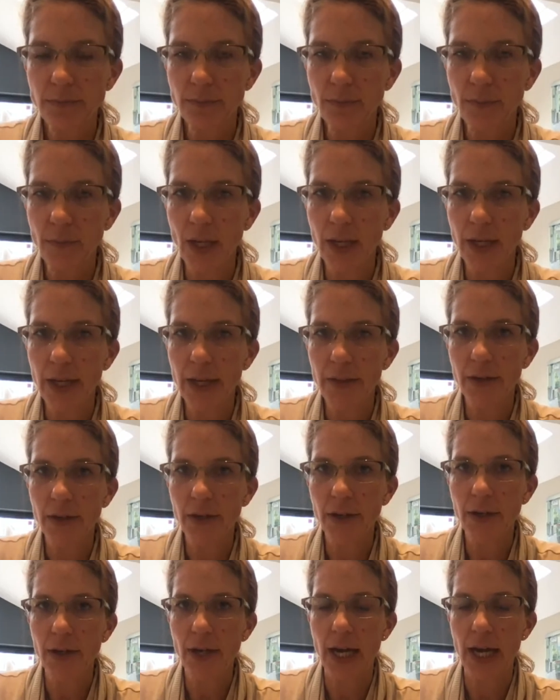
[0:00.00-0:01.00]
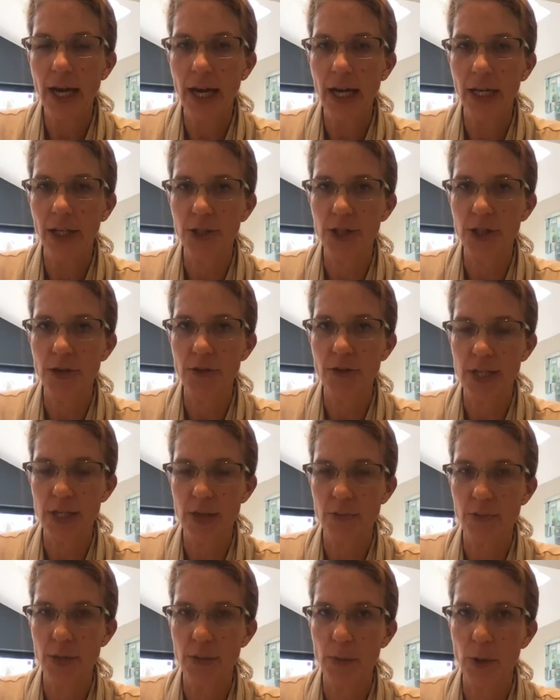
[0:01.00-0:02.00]
another allergy
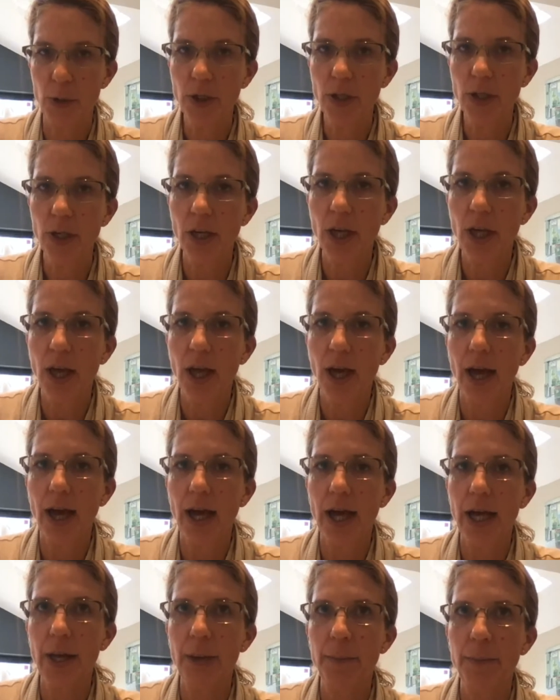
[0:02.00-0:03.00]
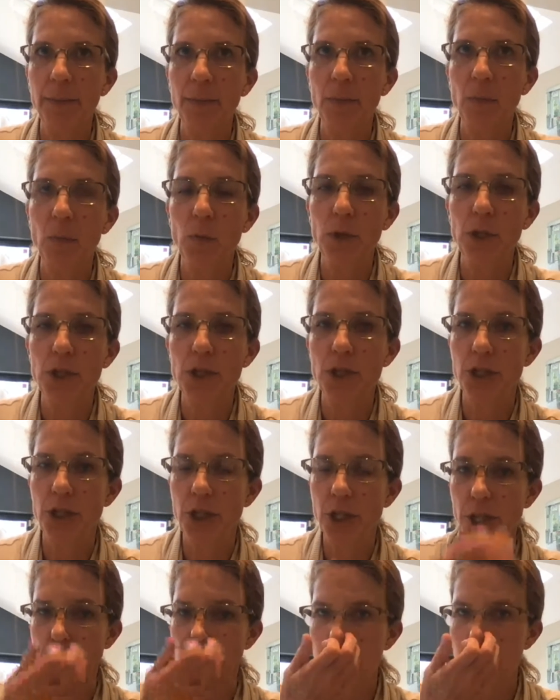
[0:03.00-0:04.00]
recipe book, which
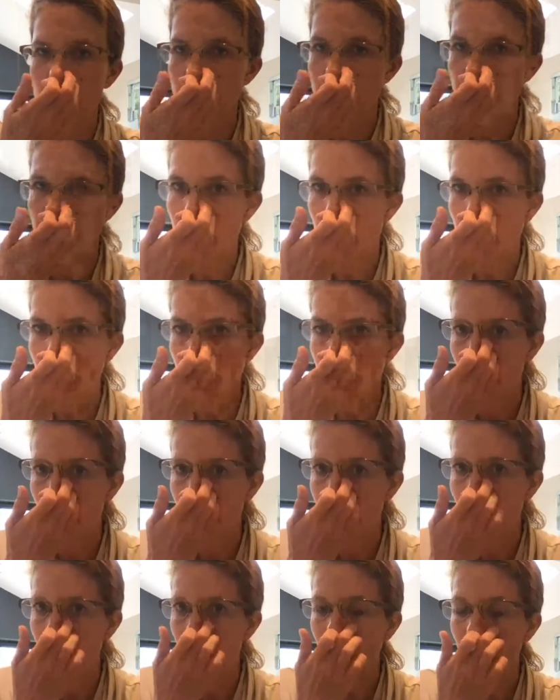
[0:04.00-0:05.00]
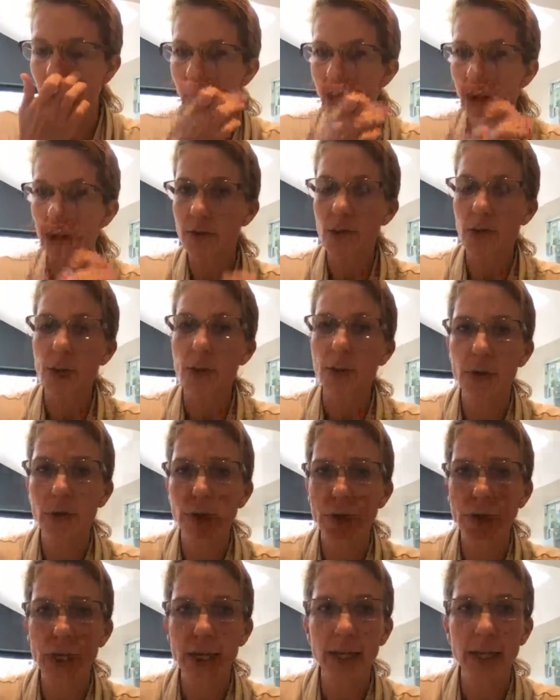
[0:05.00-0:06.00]
is, I'll put the
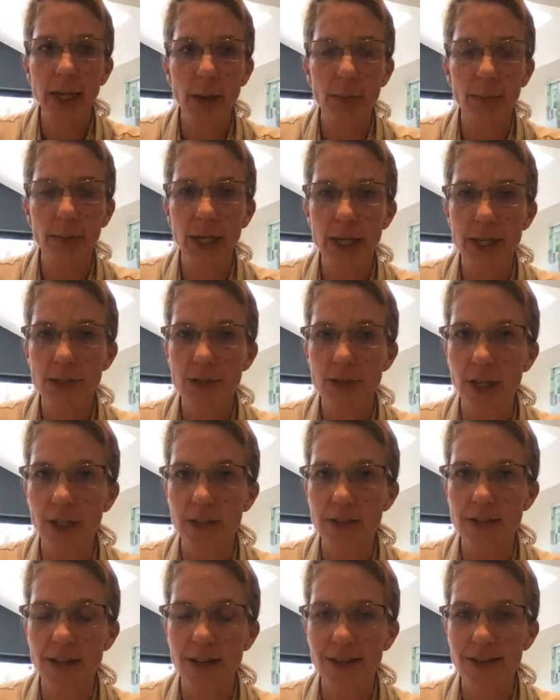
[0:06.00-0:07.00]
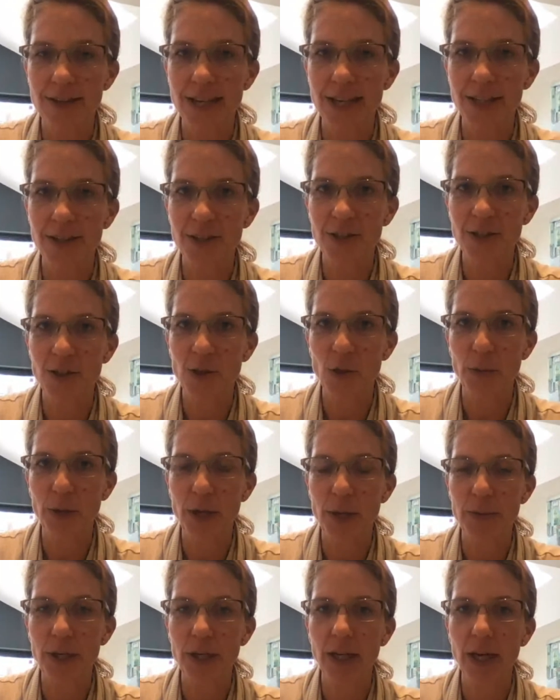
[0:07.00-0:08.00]
link up later. I'll send it to your
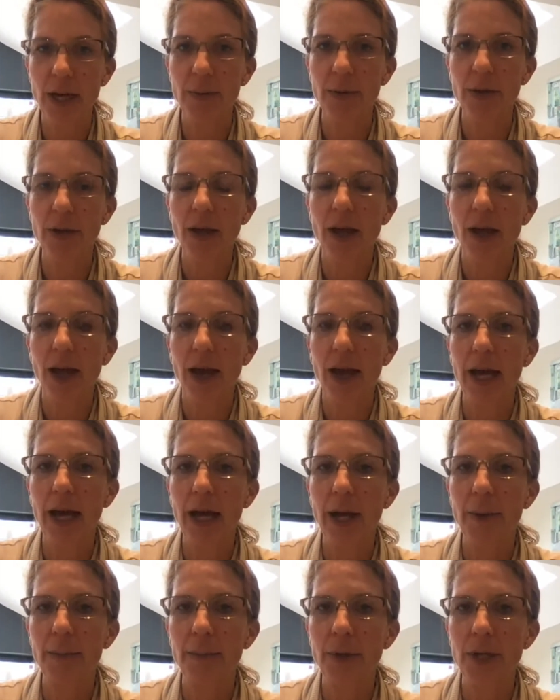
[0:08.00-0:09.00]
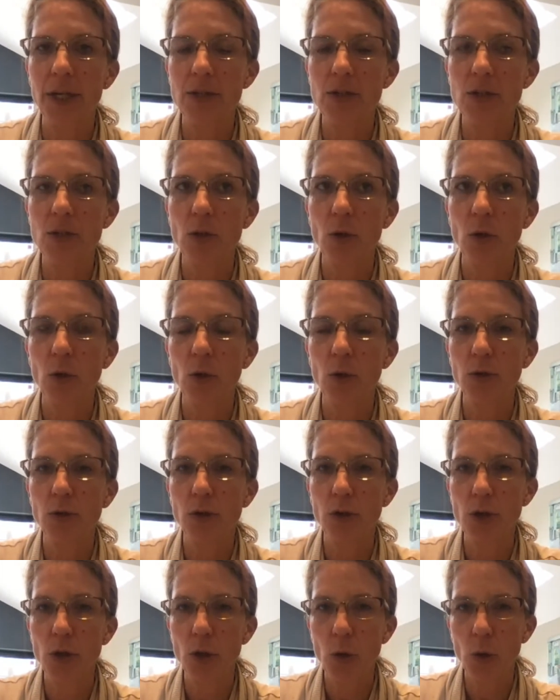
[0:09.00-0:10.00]
baby club. It's called
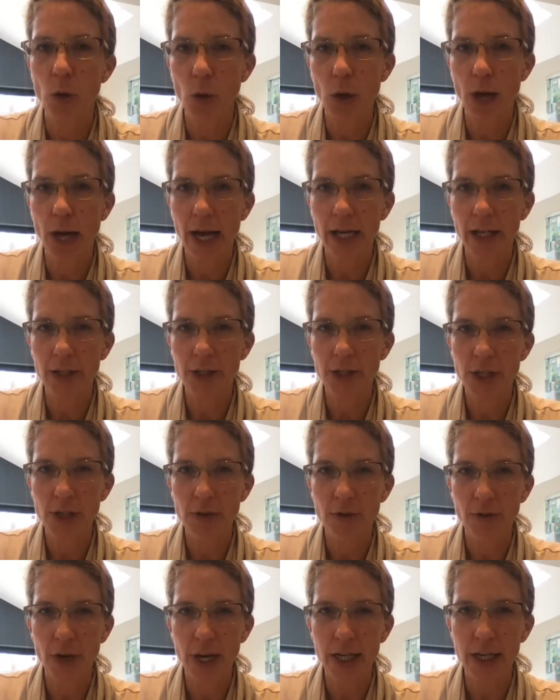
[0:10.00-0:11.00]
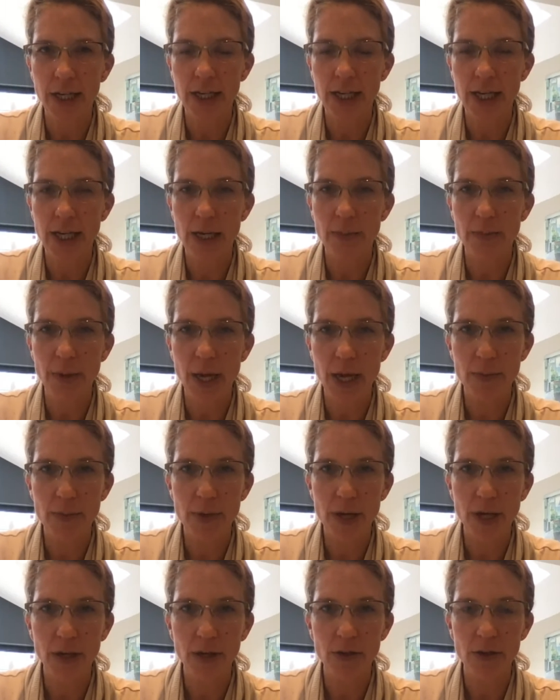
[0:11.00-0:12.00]
Your Allergy Friendly
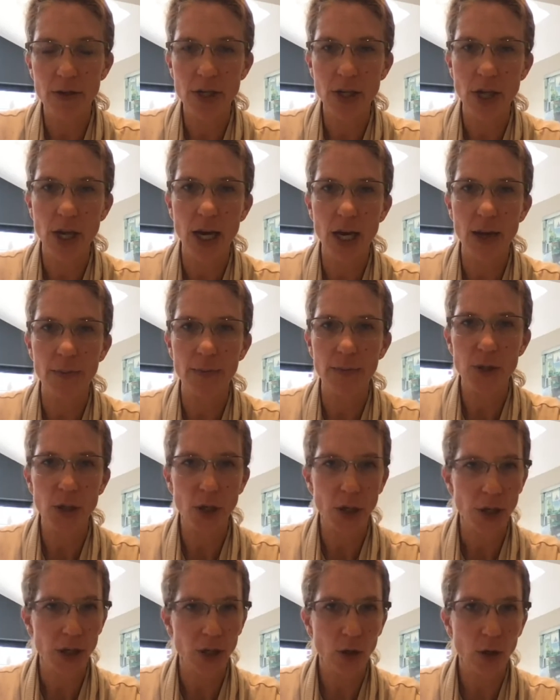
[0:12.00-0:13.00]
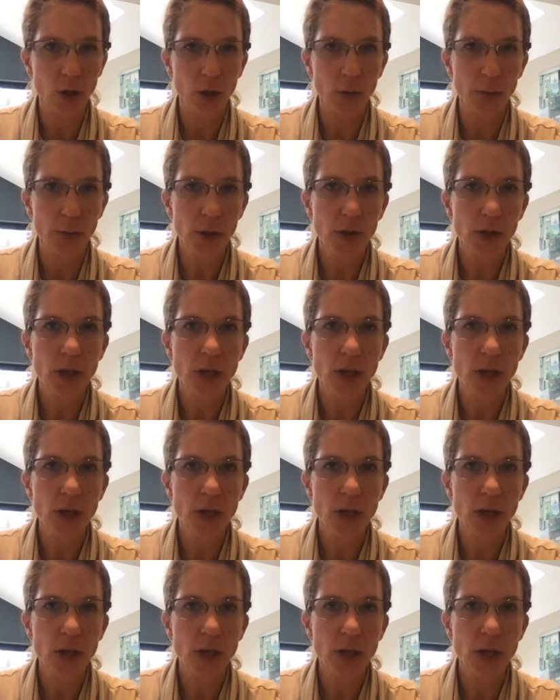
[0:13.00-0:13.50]
Baby and Toddler Cookbook.